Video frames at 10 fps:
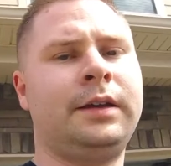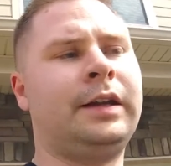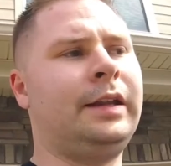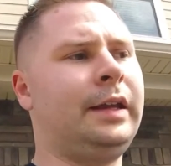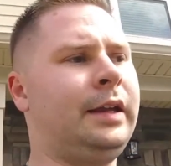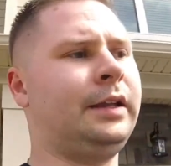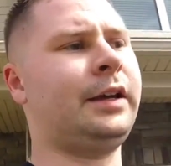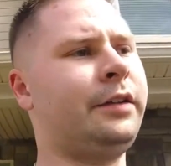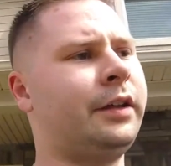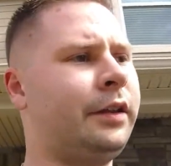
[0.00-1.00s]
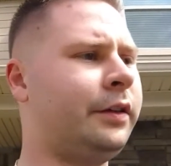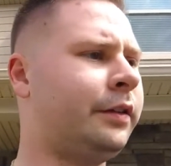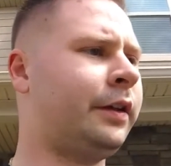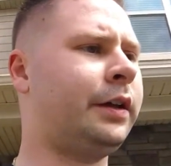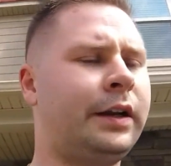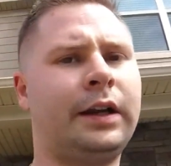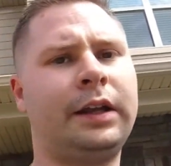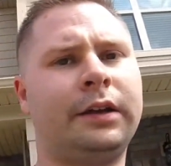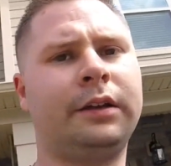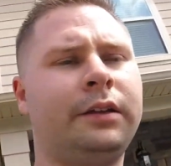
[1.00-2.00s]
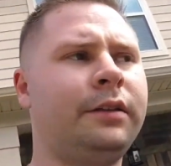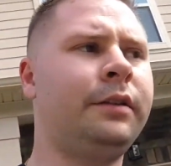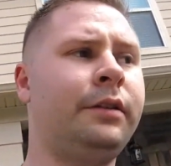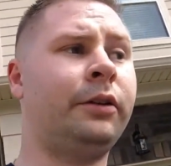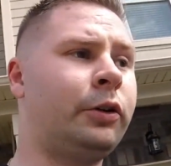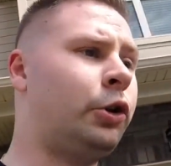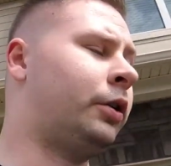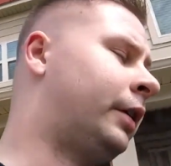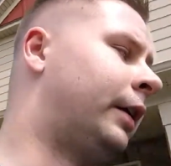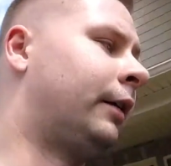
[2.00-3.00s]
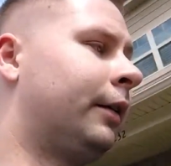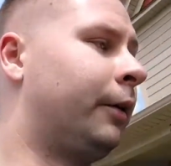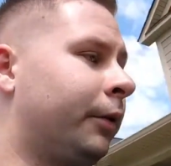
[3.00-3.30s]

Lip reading: And then, like I said, this isn't going to need or it shouldn't need a clamp.